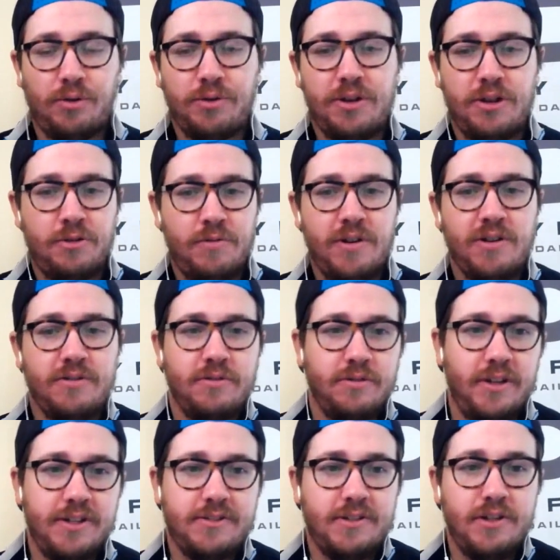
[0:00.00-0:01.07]
300
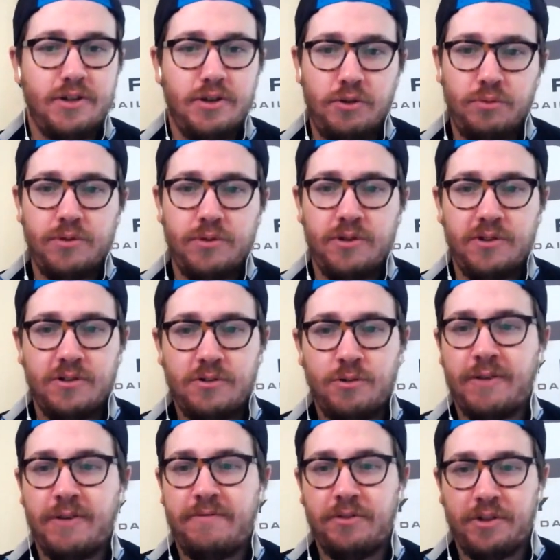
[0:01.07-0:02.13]
less than Newton, who
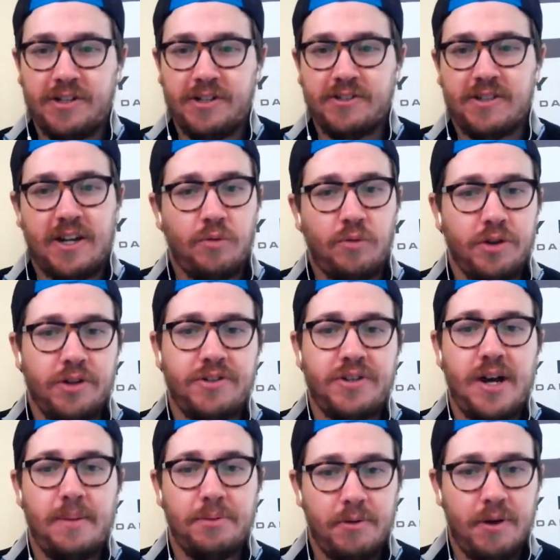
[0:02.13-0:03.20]
I feel like is kind of one of the
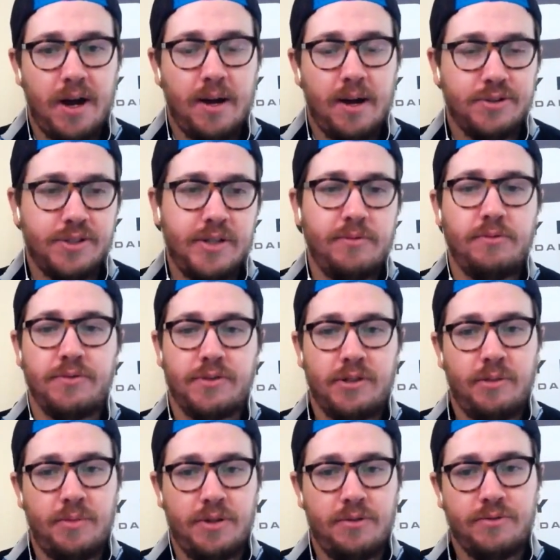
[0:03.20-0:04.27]
top three options everyone's going
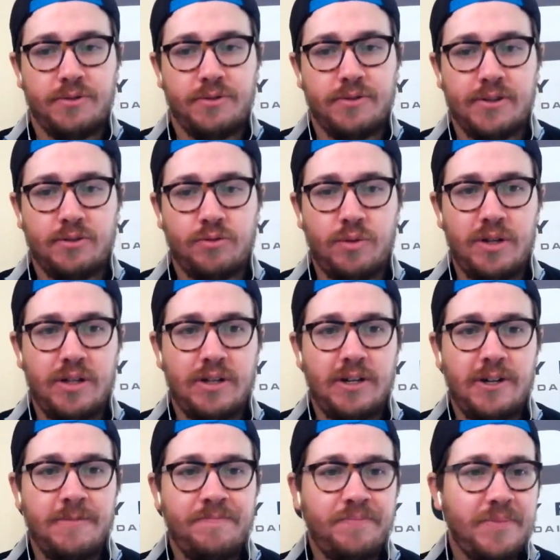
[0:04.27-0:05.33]
to be using this week.
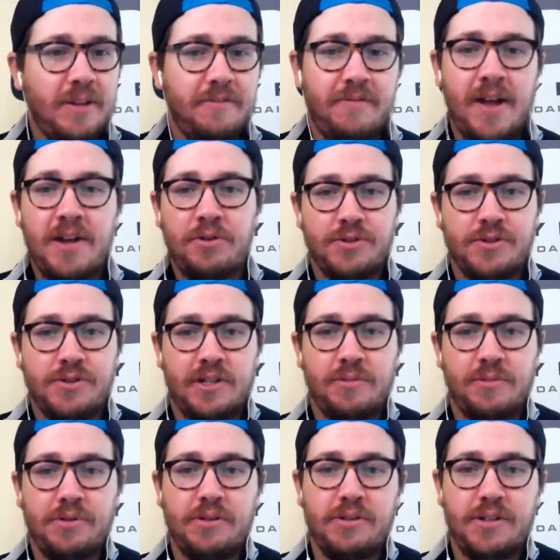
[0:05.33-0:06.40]
FanDuel, yeah. it's a
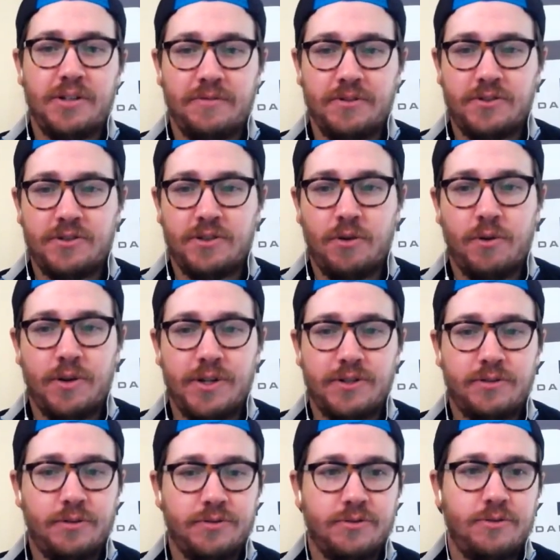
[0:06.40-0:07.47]
completely different story. It's
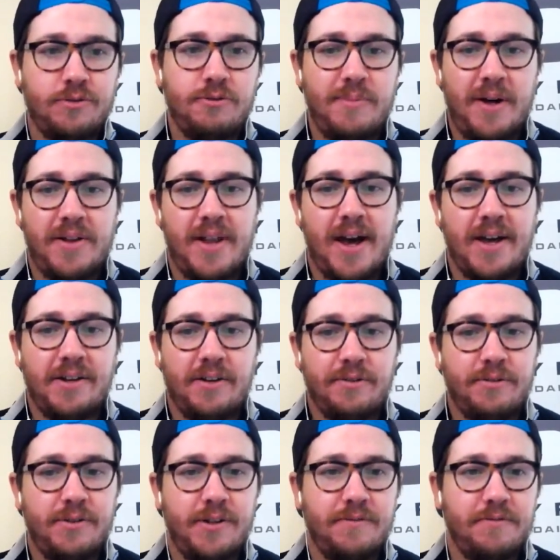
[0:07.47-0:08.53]
closer to about
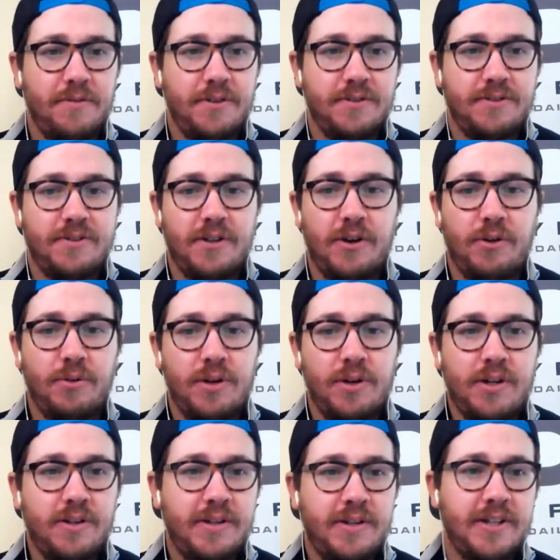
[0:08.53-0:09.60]
900 difference. So mm.
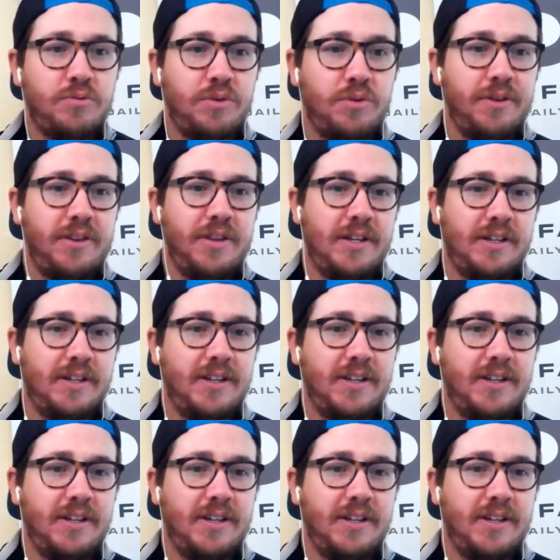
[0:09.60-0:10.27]
that's one thing.